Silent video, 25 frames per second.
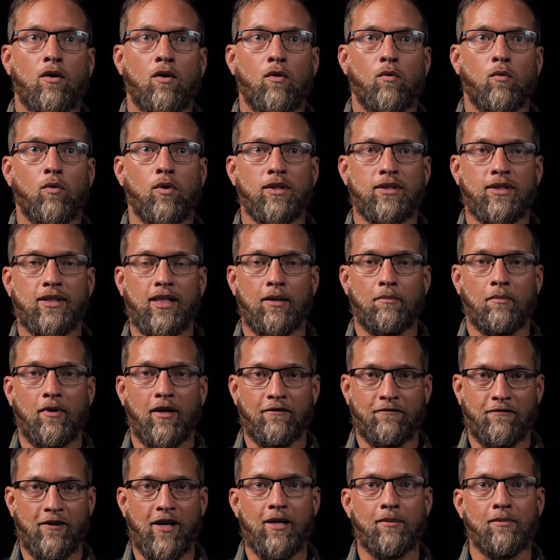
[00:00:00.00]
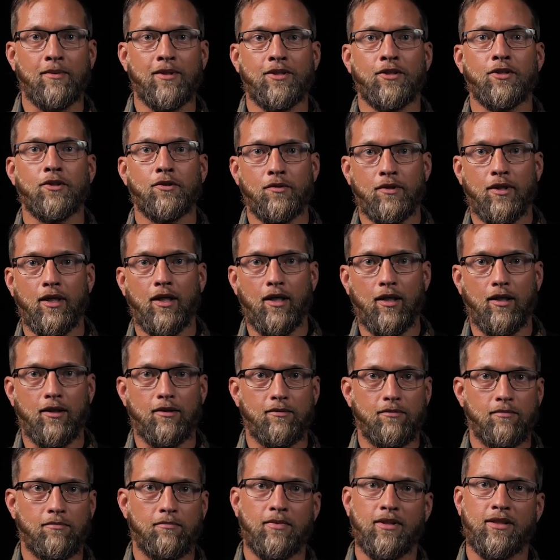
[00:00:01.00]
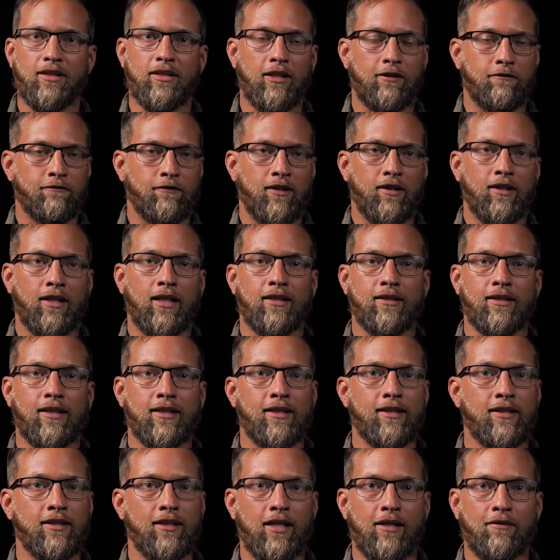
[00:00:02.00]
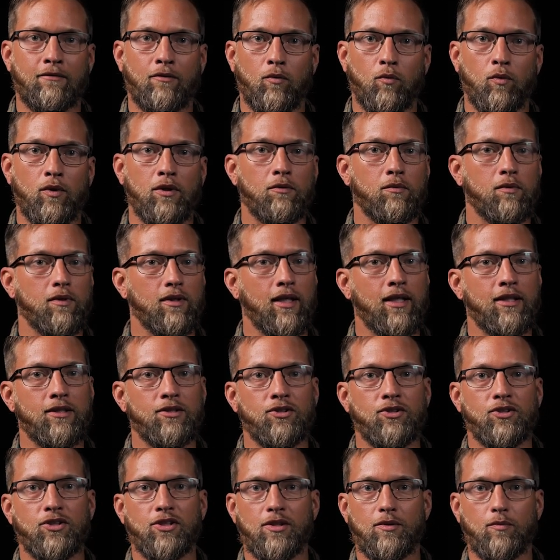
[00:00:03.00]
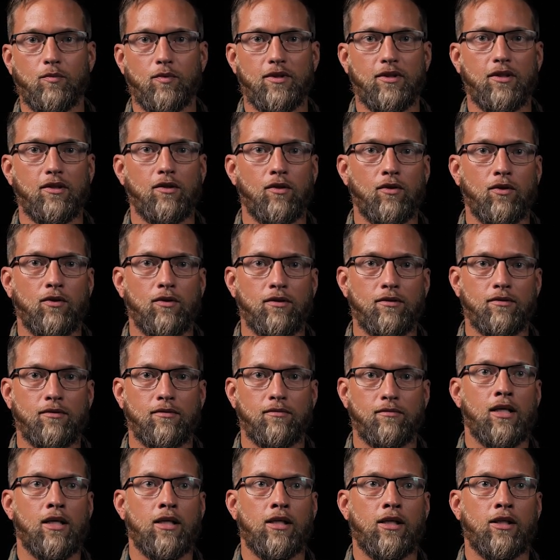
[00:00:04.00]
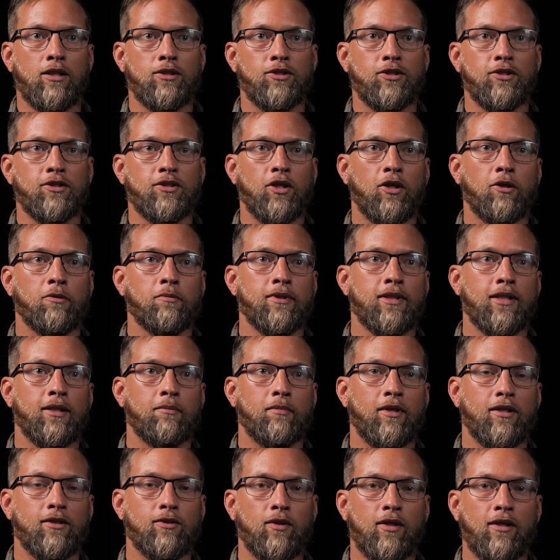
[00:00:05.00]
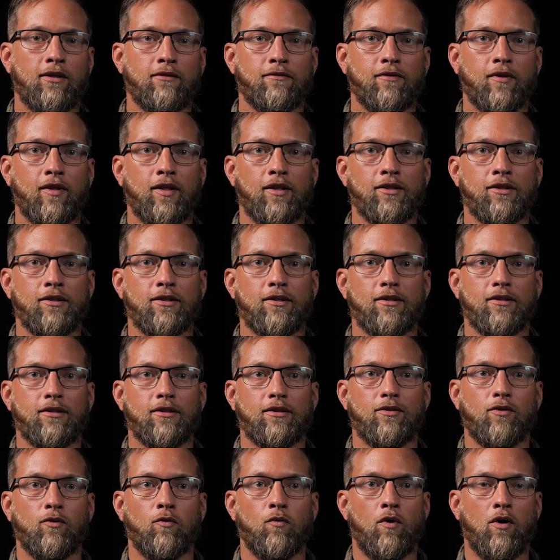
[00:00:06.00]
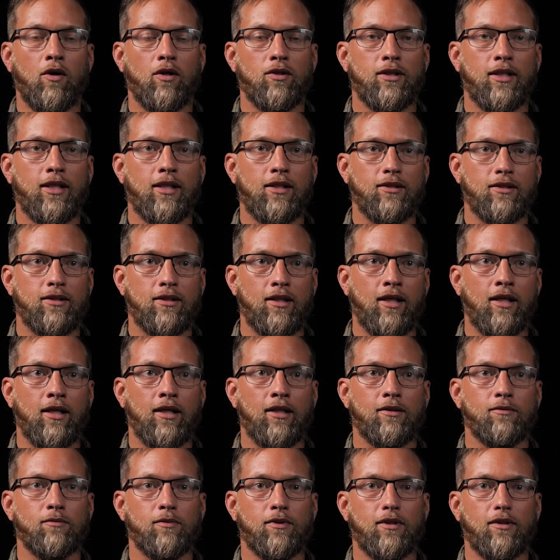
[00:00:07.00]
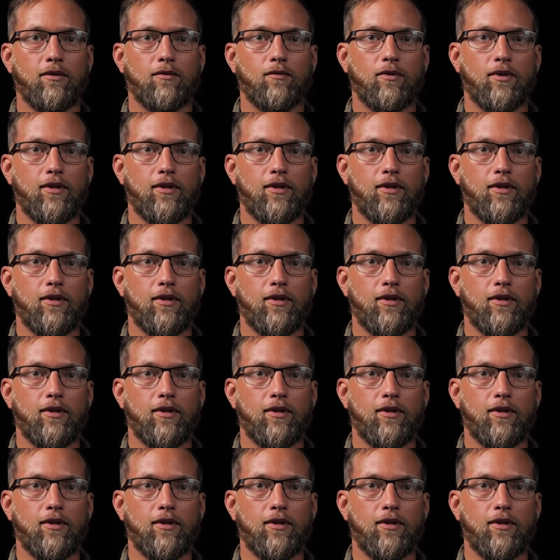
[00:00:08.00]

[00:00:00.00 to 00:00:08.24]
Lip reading: was that my family knew God, because I felt like they didn't have a real relationship with the Lord. She told me that my grandfather walked outside with